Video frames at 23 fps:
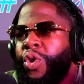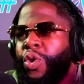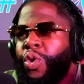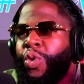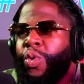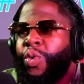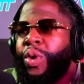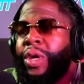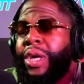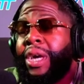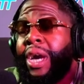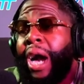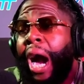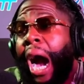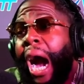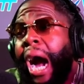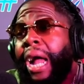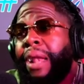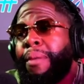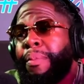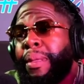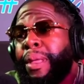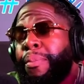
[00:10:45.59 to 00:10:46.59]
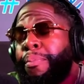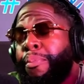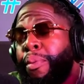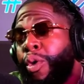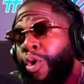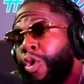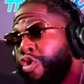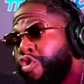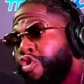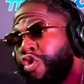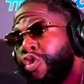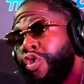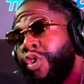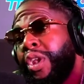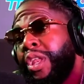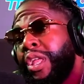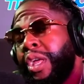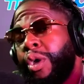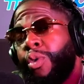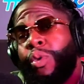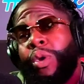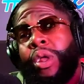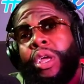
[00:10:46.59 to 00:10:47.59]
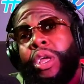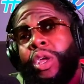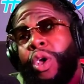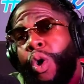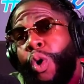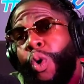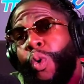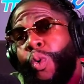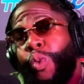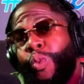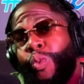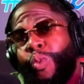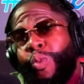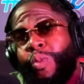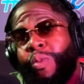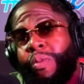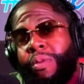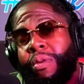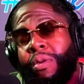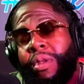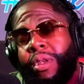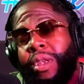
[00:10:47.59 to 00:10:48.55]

You know, he called me personally and was like, yo,